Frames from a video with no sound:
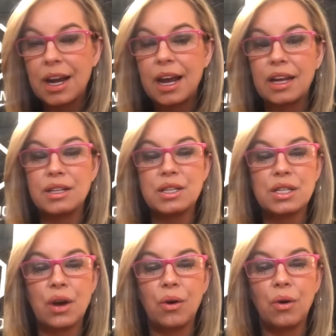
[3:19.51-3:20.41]
And
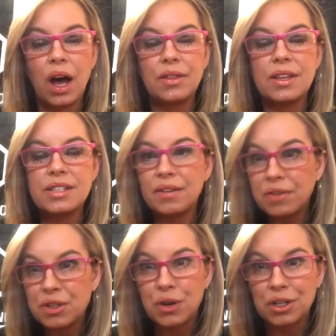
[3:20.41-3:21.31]
so this
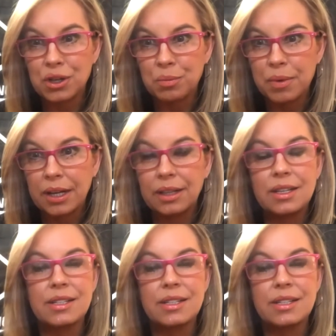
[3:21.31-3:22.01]
infrastructure bill